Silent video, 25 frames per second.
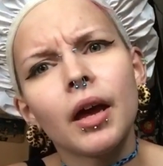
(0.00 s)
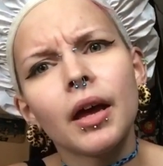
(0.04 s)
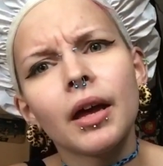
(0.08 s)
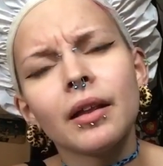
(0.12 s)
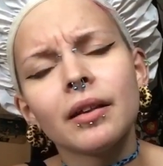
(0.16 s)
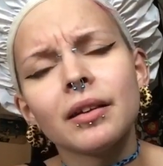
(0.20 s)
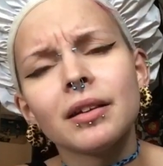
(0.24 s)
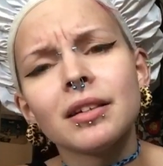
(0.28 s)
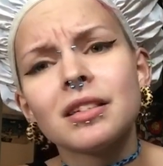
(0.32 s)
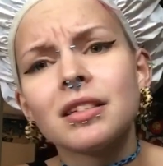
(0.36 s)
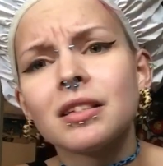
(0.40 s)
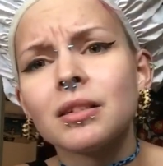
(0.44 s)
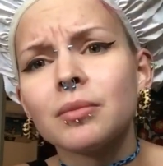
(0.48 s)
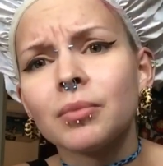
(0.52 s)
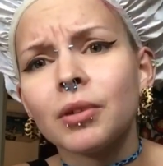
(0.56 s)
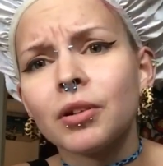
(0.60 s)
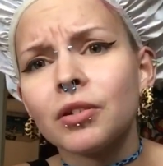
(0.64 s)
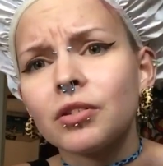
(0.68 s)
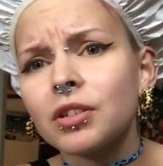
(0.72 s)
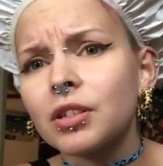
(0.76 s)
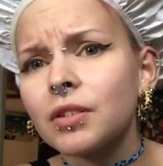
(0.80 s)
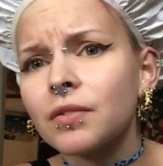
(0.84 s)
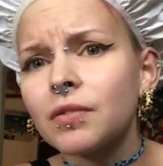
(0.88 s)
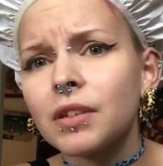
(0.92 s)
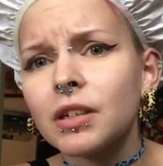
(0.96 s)
at least in
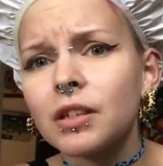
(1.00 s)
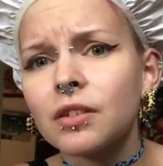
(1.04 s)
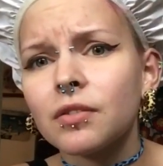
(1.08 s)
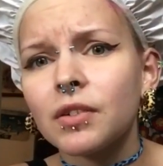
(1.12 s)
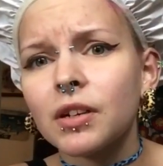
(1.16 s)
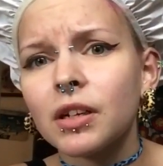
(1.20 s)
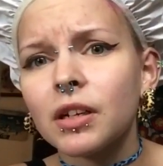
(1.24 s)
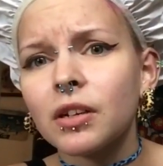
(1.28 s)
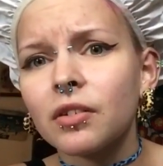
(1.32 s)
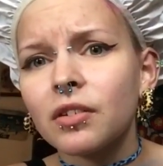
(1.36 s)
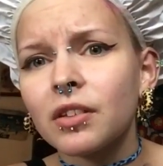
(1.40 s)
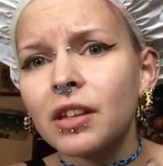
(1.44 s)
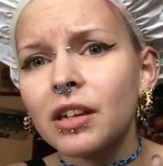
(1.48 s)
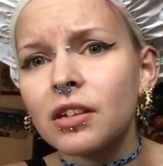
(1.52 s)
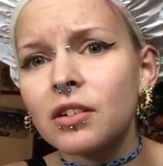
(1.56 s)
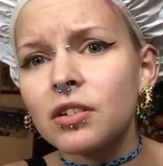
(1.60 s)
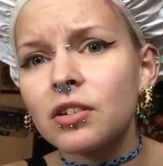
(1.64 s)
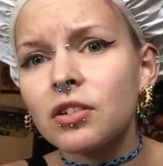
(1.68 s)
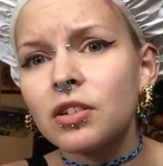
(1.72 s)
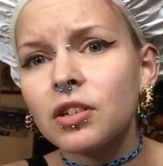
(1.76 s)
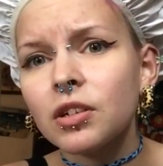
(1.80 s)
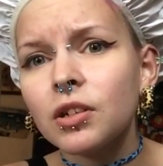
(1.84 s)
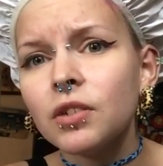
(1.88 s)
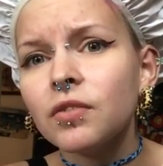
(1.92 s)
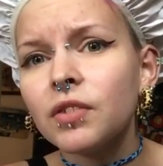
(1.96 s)
most of these videos. They did
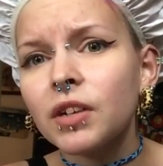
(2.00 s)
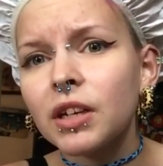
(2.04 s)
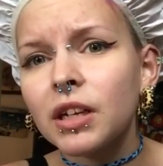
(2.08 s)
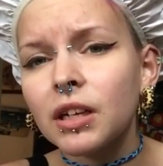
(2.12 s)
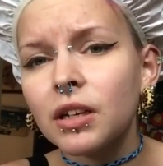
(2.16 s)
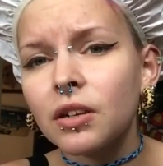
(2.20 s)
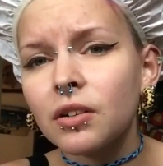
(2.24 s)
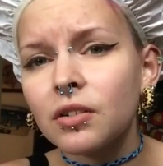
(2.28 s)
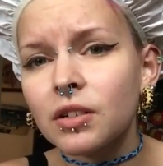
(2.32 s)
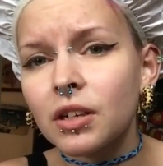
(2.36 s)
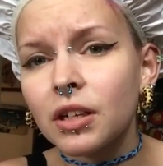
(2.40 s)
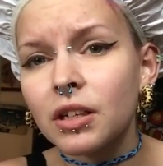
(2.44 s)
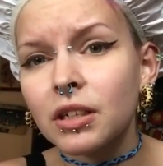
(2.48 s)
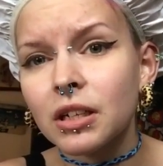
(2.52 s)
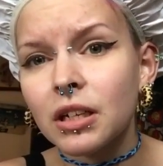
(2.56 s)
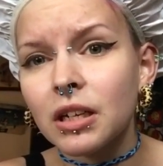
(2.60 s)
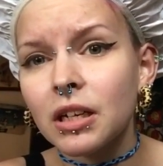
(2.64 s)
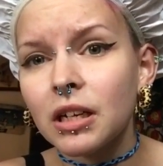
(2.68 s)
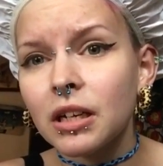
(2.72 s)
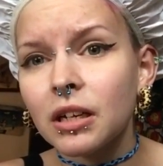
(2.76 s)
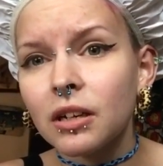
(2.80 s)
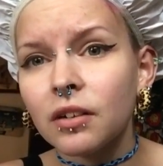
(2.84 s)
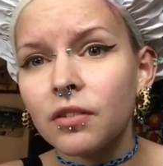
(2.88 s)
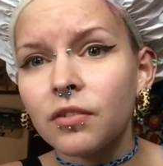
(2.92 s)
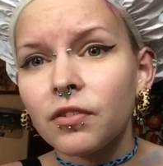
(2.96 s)
two videos on
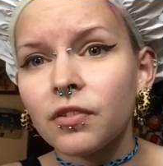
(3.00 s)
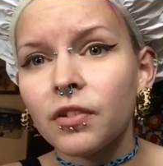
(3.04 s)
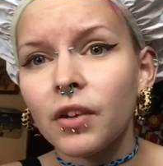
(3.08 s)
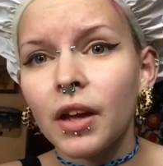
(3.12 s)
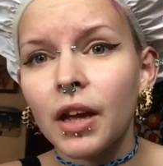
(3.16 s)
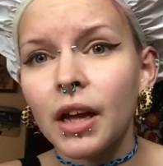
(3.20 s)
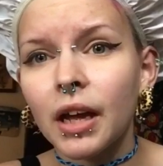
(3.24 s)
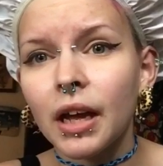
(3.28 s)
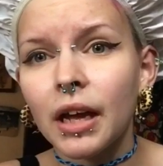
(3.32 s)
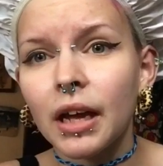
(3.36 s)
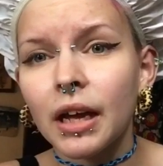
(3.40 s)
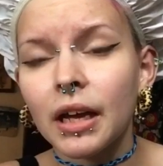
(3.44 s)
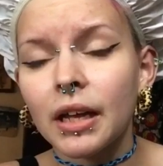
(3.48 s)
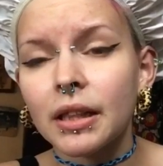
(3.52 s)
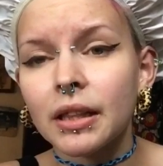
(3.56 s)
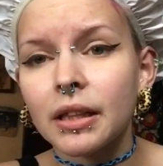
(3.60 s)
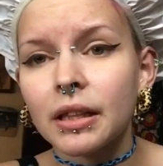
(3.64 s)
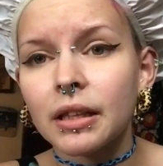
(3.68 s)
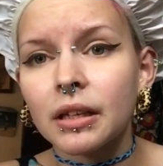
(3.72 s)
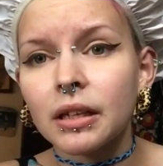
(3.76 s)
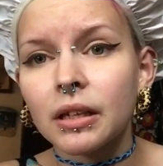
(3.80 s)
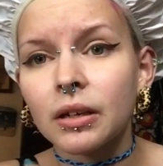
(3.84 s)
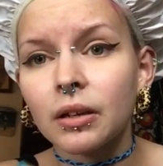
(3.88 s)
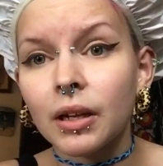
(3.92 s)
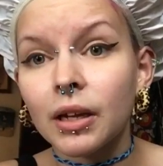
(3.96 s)
Yaniv
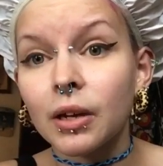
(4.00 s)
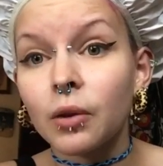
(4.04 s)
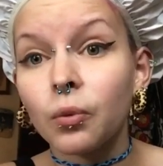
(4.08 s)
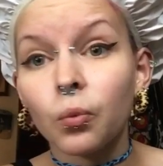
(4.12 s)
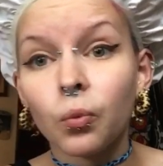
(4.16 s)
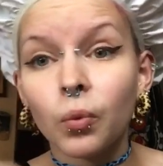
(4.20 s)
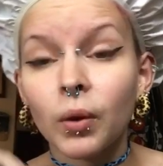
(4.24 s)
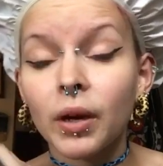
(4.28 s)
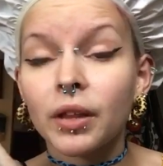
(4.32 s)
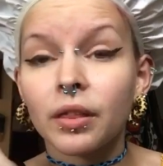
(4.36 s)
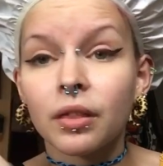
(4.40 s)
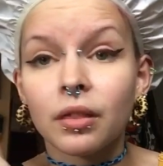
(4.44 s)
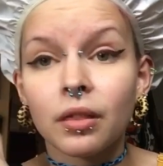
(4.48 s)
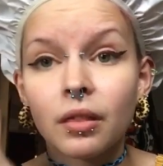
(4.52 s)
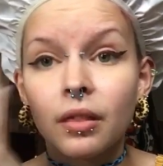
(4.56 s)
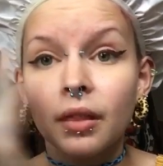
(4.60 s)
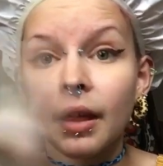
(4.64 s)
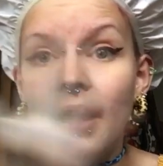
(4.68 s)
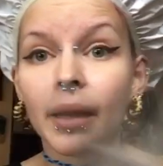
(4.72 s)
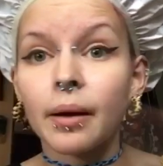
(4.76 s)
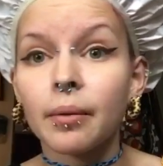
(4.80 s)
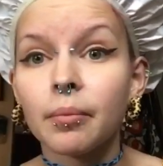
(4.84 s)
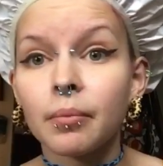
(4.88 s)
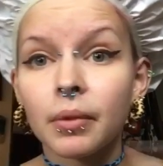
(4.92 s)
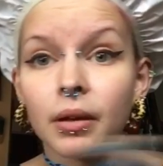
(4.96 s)
and, like, with
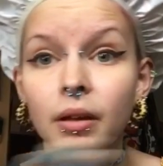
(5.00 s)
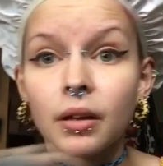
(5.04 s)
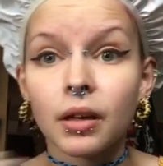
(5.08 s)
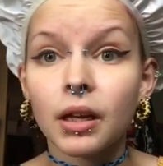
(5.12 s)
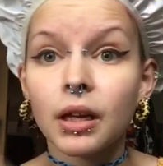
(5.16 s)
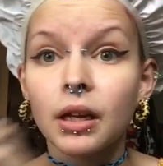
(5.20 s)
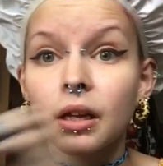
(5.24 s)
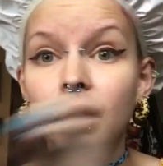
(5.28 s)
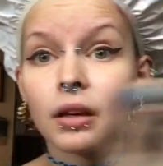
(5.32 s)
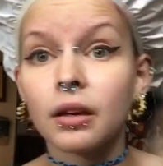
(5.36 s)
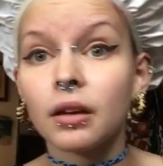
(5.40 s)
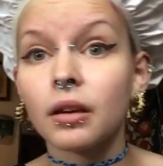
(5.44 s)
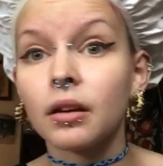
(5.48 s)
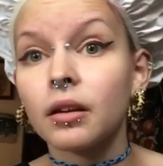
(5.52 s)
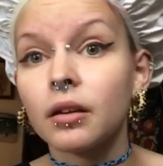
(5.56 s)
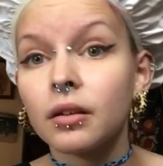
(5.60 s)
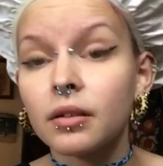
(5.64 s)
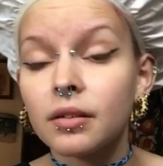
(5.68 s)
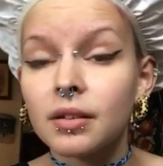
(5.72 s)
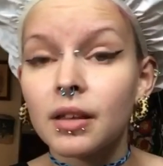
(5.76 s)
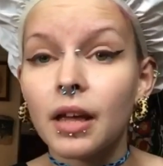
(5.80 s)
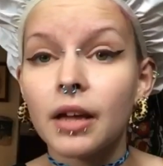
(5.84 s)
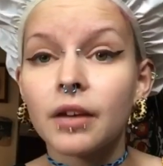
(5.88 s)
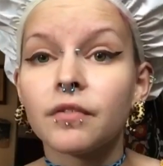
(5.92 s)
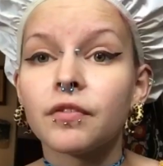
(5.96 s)
them in
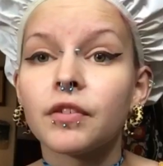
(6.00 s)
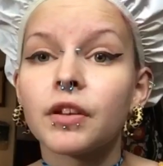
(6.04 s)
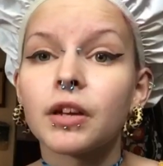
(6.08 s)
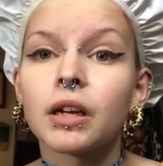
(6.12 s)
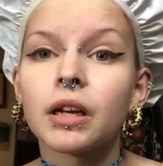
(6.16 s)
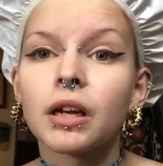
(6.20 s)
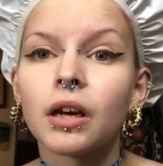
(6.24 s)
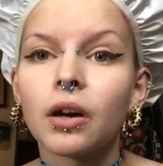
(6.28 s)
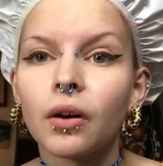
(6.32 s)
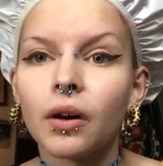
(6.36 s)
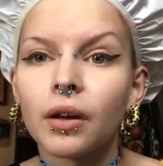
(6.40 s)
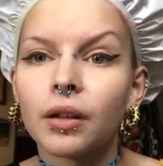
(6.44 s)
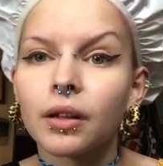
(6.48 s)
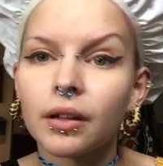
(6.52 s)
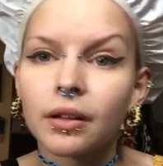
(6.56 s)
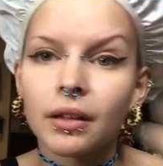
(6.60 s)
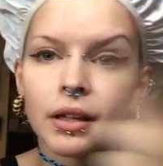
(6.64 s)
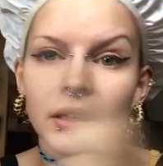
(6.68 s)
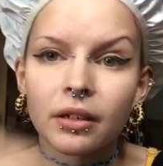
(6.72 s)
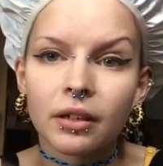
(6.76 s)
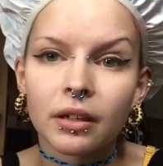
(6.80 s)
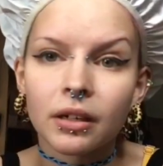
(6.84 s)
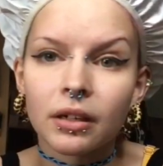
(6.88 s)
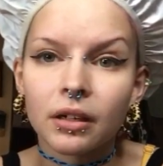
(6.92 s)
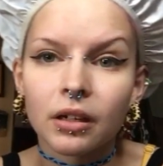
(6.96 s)
said video, and then they
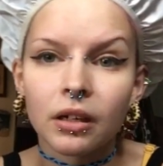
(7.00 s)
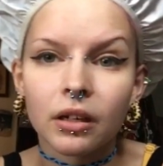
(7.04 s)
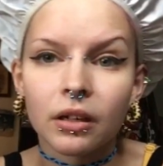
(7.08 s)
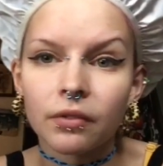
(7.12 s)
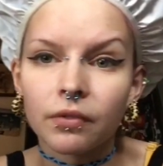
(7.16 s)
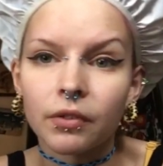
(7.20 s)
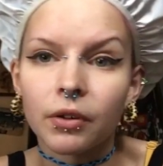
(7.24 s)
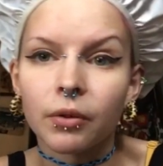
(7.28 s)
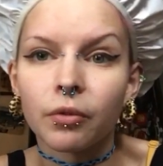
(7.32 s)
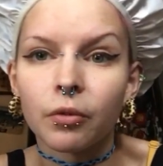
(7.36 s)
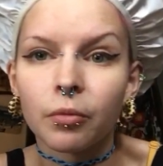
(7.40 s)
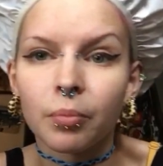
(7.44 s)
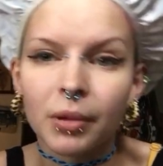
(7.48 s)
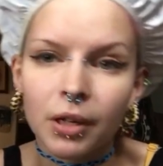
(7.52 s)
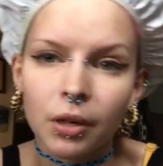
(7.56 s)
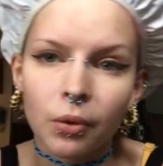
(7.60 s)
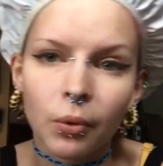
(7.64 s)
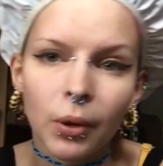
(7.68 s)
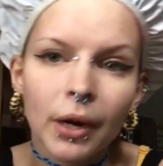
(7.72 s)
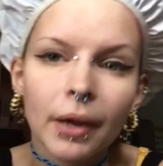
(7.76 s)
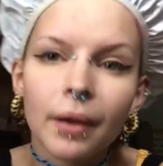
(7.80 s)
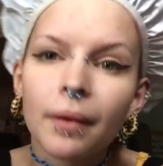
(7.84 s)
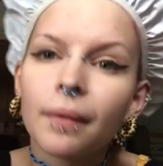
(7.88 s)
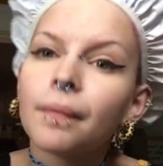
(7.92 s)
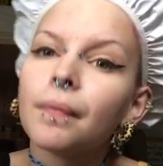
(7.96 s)
did an interview with Blair
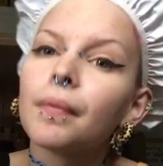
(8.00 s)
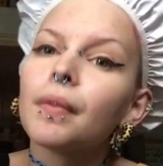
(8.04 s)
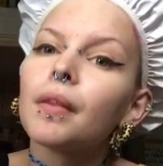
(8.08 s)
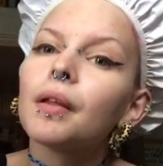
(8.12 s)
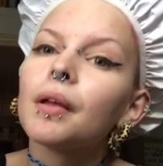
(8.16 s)
White.